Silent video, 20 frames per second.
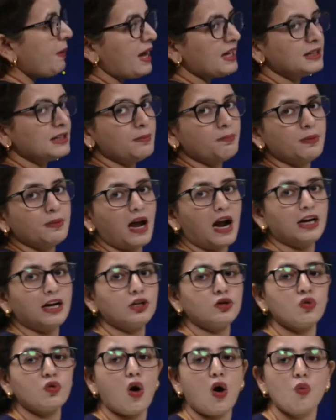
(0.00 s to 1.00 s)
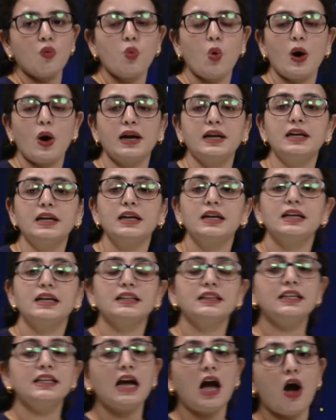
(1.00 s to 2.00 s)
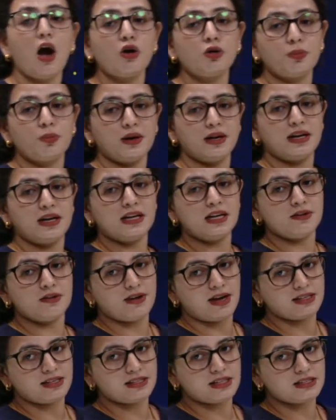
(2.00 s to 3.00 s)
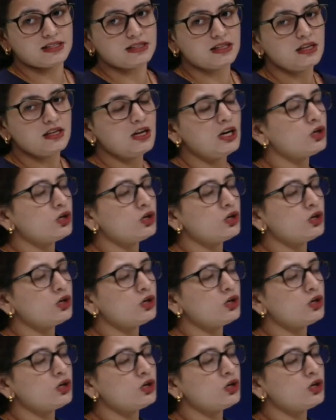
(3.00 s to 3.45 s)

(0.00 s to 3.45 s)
by the plant to avoid the outbreeding devices.